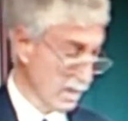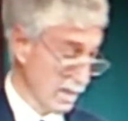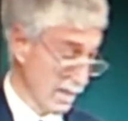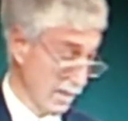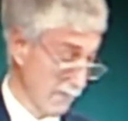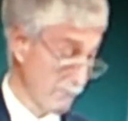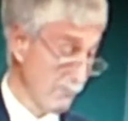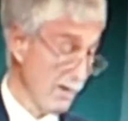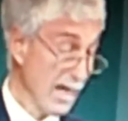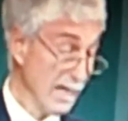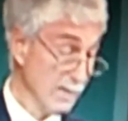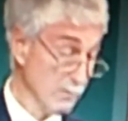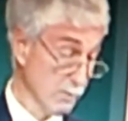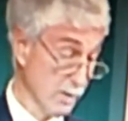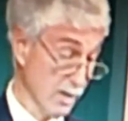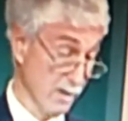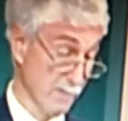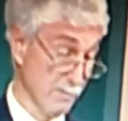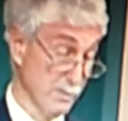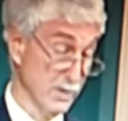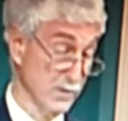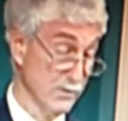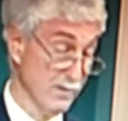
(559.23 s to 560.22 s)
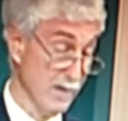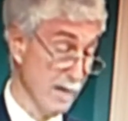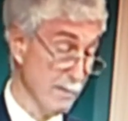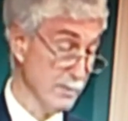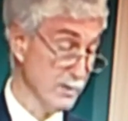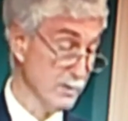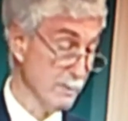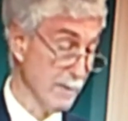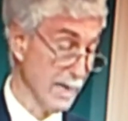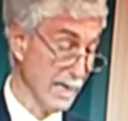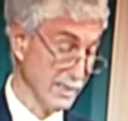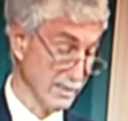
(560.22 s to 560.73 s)
In fact, one of the most
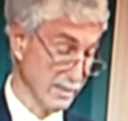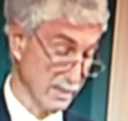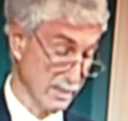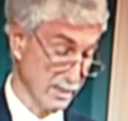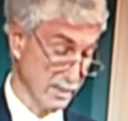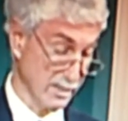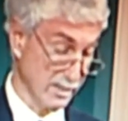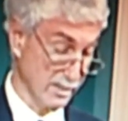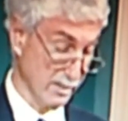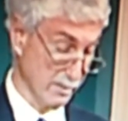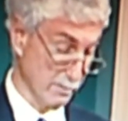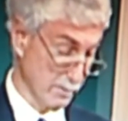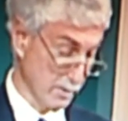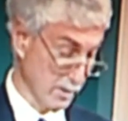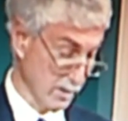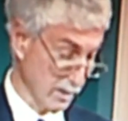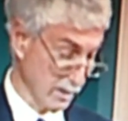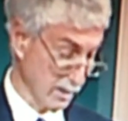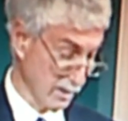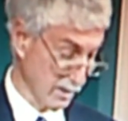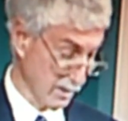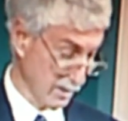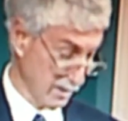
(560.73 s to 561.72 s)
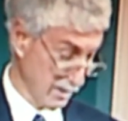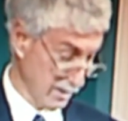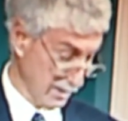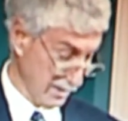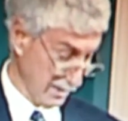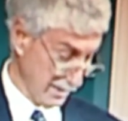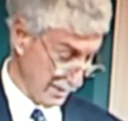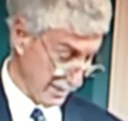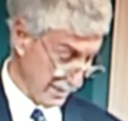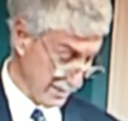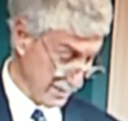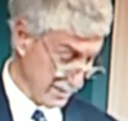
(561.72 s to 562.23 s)
famous passages in the book
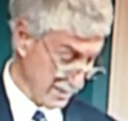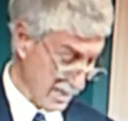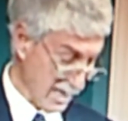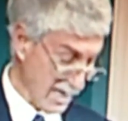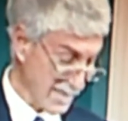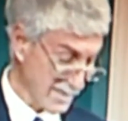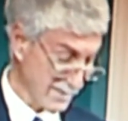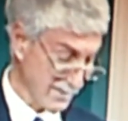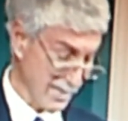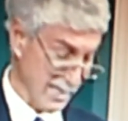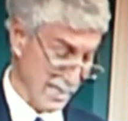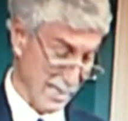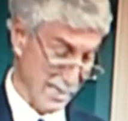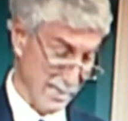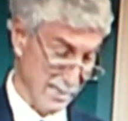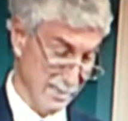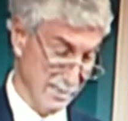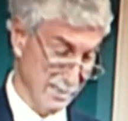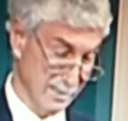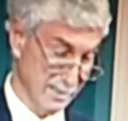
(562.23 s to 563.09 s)
is like that.